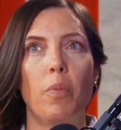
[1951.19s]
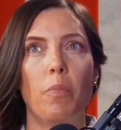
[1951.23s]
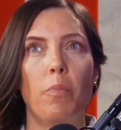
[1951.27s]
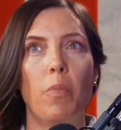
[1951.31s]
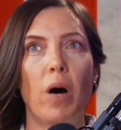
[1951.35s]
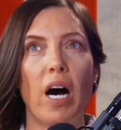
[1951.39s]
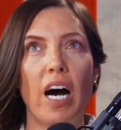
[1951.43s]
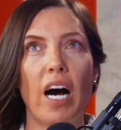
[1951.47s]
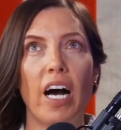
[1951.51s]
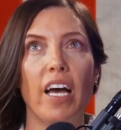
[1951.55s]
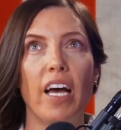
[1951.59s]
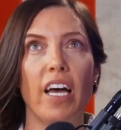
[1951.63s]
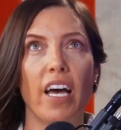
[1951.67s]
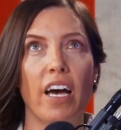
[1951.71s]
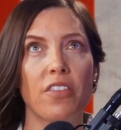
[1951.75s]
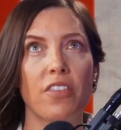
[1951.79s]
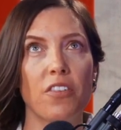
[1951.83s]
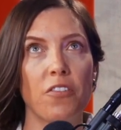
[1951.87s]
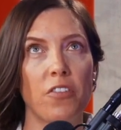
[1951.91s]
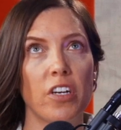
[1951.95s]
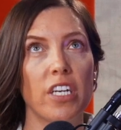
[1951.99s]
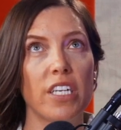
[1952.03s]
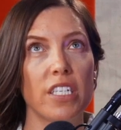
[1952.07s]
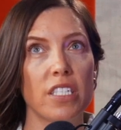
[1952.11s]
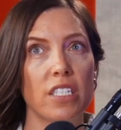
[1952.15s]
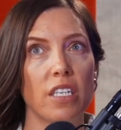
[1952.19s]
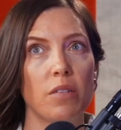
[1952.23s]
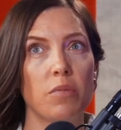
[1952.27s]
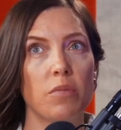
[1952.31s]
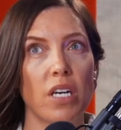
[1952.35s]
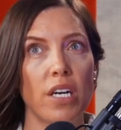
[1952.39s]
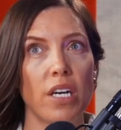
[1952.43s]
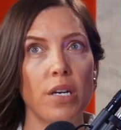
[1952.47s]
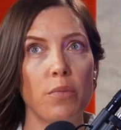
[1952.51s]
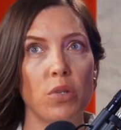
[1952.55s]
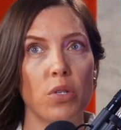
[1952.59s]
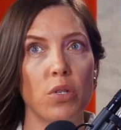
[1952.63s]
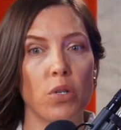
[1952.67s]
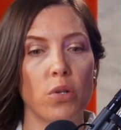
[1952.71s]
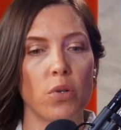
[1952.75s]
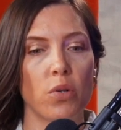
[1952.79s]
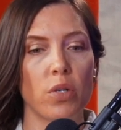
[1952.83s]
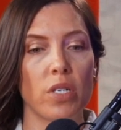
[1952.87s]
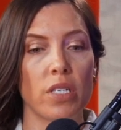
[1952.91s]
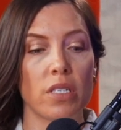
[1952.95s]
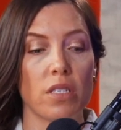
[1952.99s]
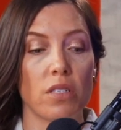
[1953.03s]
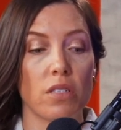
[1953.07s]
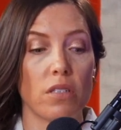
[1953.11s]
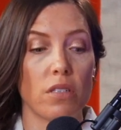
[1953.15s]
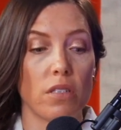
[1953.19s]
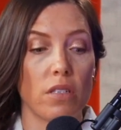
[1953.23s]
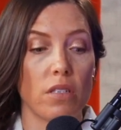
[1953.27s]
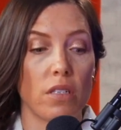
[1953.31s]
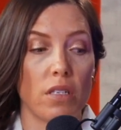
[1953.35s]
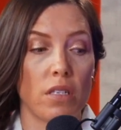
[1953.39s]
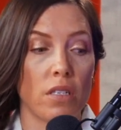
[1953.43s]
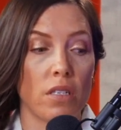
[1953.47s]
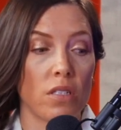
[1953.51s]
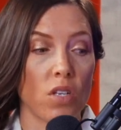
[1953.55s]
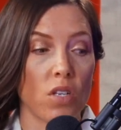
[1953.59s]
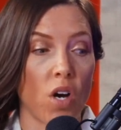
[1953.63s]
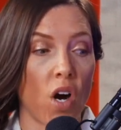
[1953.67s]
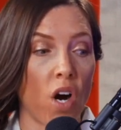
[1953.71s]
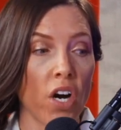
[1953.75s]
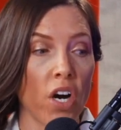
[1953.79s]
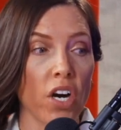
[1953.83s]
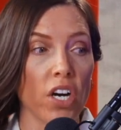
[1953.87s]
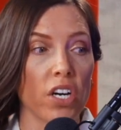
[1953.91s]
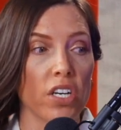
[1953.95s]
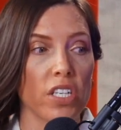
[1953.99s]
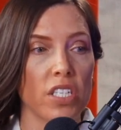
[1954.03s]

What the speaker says: But at the very same time, it's hard.